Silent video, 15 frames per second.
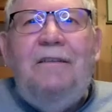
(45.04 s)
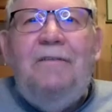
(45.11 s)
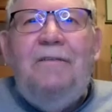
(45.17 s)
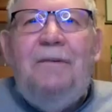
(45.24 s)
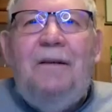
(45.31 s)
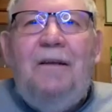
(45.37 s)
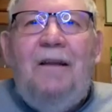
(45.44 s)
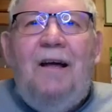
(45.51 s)
there's
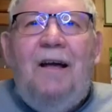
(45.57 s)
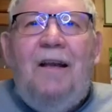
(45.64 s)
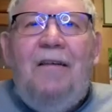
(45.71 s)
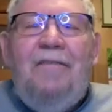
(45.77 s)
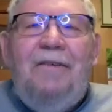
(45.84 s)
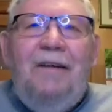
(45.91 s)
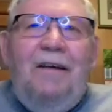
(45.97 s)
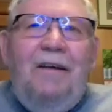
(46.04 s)
been a lot
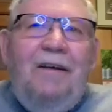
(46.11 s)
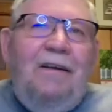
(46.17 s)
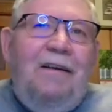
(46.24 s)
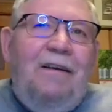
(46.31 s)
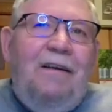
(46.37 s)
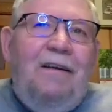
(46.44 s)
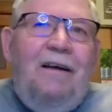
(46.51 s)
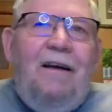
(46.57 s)
of,
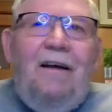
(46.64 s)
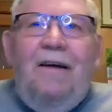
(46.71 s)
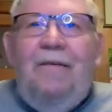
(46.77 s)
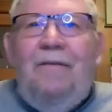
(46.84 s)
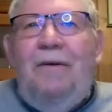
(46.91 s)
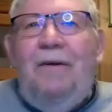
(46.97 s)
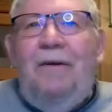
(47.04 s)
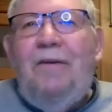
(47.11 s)

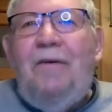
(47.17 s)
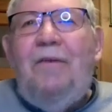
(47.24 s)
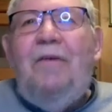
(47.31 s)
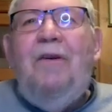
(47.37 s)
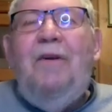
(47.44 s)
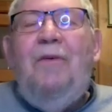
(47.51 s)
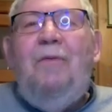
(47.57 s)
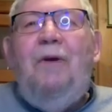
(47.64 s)
well,
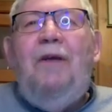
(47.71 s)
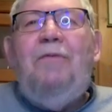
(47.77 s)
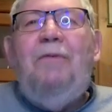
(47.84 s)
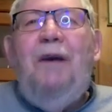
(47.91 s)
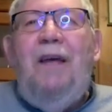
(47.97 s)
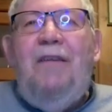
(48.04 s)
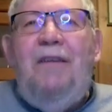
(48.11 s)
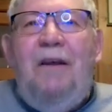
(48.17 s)
earlier in the week
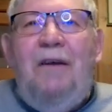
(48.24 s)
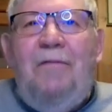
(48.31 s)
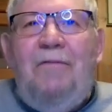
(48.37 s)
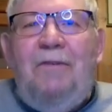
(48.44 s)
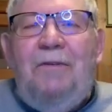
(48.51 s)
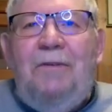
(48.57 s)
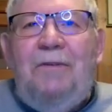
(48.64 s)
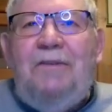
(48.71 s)
we had the
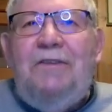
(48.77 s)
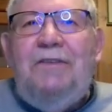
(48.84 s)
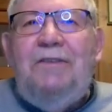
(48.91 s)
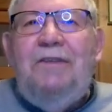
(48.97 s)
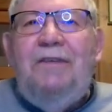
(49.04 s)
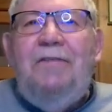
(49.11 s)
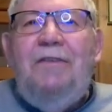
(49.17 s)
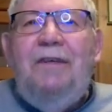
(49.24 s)
influences
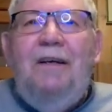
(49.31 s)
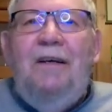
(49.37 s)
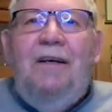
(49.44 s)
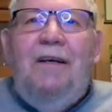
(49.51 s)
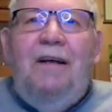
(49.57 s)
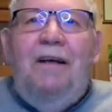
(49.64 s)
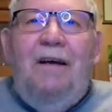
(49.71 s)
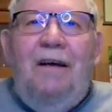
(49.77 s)
of
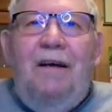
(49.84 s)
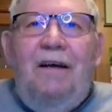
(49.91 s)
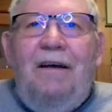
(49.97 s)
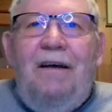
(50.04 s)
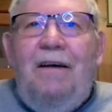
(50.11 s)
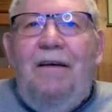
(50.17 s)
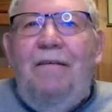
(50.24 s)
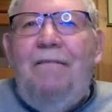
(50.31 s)

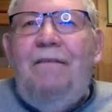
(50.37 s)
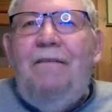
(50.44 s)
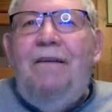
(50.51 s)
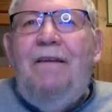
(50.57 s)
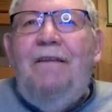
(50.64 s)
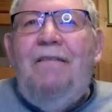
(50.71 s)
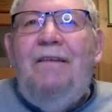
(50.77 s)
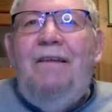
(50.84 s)
uh,
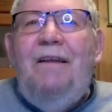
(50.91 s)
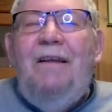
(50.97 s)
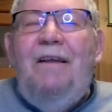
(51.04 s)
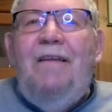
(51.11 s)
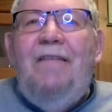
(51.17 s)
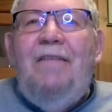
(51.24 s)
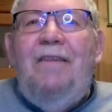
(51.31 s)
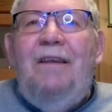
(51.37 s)

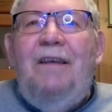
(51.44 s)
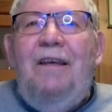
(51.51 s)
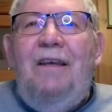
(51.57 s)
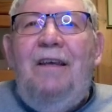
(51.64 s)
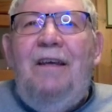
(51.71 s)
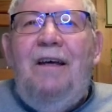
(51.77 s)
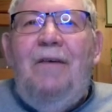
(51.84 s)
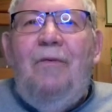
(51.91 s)

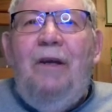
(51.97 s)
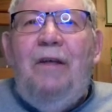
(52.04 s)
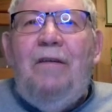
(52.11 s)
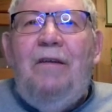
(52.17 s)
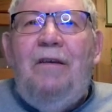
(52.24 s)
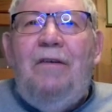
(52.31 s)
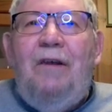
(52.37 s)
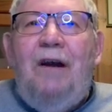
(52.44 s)
the
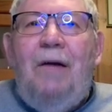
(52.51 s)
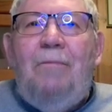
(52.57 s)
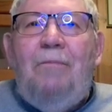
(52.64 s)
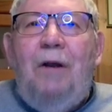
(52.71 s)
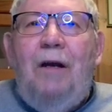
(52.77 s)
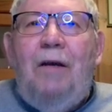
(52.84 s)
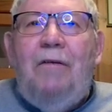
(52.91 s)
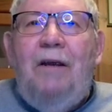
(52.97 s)
weekly crop
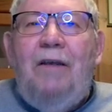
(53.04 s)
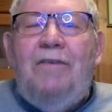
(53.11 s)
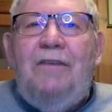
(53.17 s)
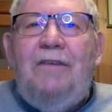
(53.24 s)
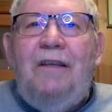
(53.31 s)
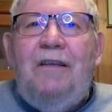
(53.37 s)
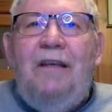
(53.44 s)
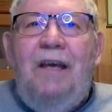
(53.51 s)
progress
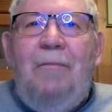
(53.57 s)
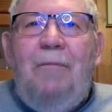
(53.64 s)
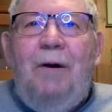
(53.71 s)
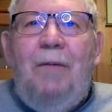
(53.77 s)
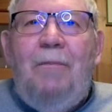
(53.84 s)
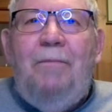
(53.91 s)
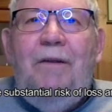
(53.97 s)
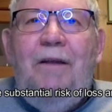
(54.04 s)
that came
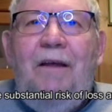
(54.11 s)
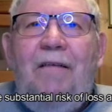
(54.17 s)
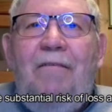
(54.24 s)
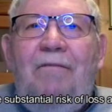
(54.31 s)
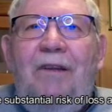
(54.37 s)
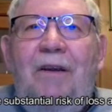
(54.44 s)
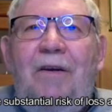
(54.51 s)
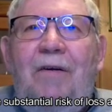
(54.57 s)
up
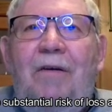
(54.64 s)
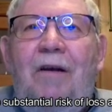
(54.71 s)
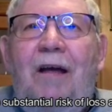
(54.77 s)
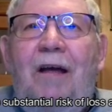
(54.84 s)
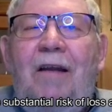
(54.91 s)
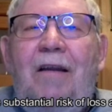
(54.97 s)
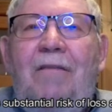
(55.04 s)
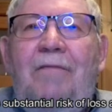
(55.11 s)
near or
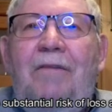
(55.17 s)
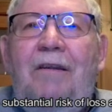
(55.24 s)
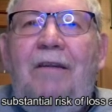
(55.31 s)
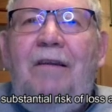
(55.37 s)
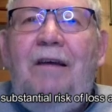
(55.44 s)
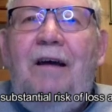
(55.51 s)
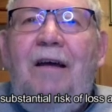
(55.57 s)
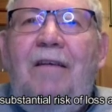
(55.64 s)
at
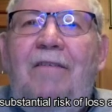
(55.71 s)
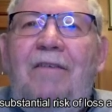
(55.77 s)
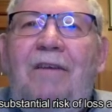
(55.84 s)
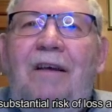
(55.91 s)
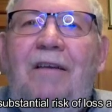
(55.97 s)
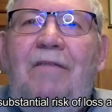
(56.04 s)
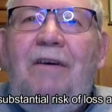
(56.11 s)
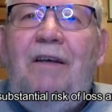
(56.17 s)
the
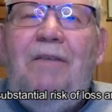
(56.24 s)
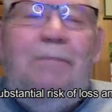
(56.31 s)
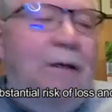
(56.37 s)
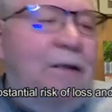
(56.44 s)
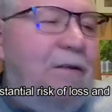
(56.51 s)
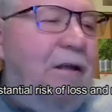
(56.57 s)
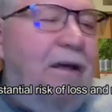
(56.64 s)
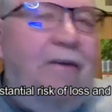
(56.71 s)
eyesight of
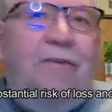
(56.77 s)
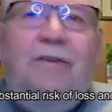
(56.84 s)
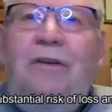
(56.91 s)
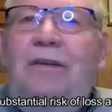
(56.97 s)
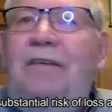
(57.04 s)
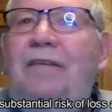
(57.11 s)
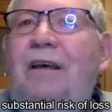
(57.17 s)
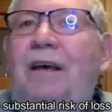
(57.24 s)

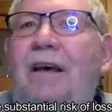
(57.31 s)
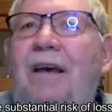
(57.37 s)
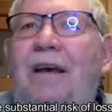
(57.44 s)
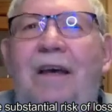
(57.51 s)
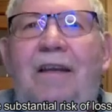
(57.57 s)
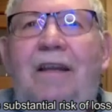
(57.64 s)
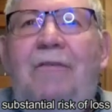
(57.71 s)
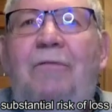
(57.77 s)
expectations,
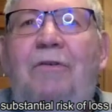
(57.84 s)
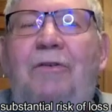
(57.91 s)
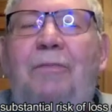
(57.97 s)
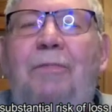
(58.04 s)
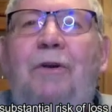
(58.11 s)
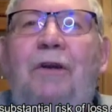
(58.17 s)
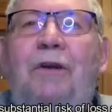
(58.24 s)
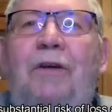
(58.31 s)
and it was a
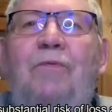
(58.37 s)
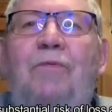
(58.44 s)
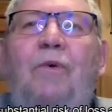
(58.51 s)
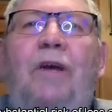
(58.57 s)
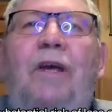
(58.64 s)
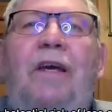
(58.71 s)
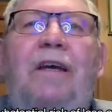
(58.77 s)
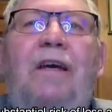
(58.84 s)
pretty good
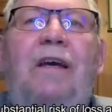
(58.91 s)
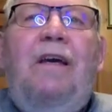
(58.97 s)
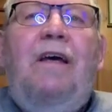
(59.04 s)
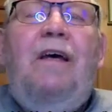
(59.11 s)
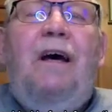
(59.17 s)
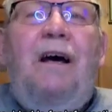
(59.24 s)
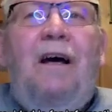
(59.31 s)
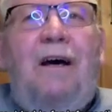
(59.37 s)
week.
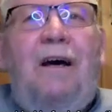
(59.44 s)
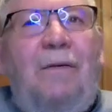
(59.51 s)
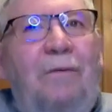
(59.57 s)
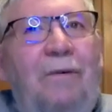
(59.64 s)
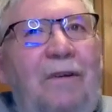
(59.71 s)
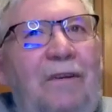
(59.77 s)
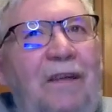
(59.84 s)
The